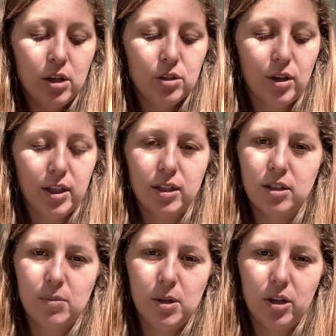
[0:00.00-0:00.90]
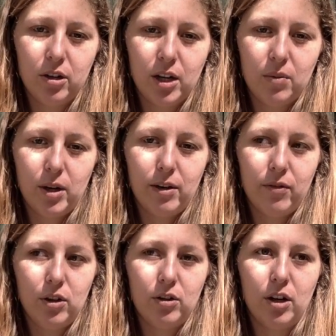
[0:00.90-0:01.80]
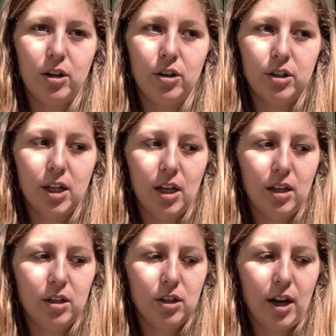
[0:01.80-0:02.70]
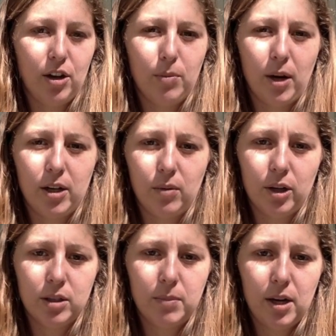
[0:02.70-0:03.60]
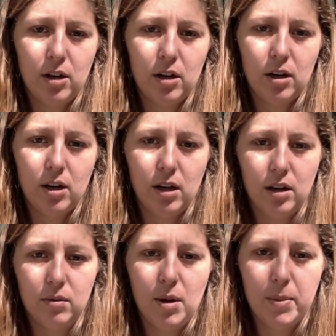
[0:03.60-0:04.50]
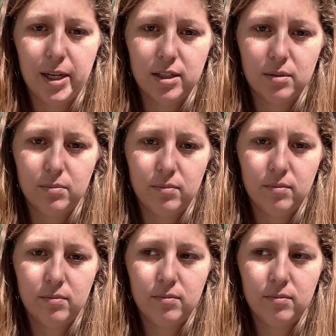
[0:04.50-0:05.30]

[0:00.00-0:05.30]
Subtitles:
So I think this could be a great way for you to understand how your body works better and maybe get some